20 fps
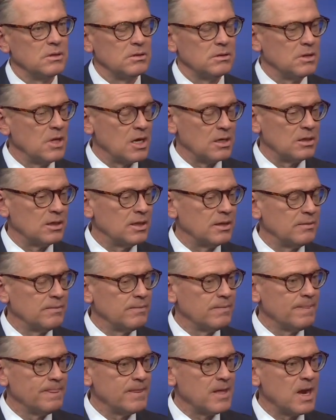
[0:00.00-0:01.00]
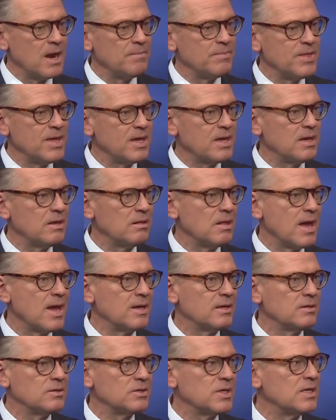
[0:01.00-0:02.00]
luckily. And I'm thinking,
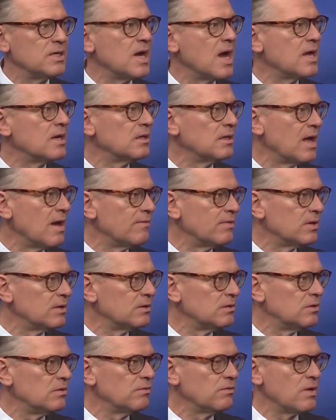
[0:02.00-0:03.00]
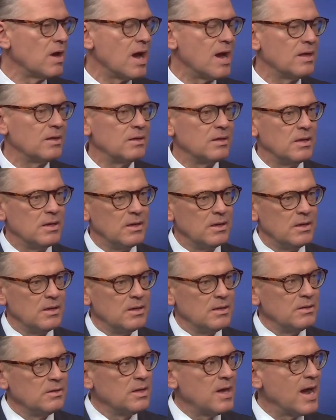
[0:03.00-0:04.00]
like, say, 9/11. You've got
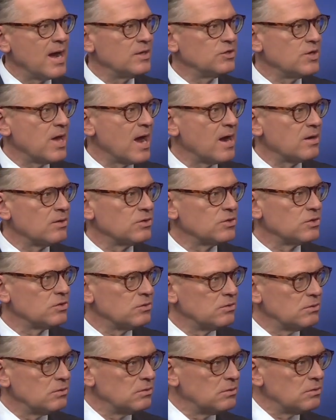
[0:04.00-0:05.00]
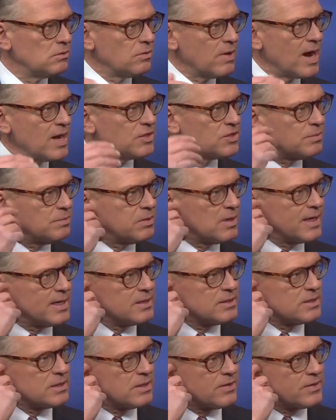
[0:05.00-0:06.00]
the hijackers crashed the
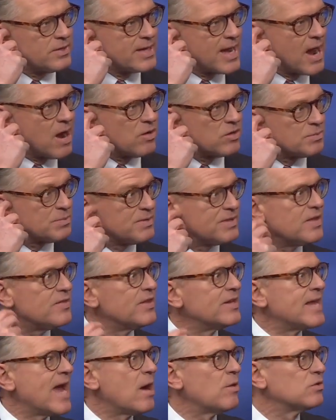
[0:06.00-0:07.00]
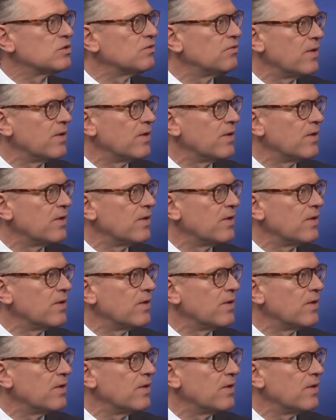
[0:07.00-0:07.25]
planes into the towers, but then the towers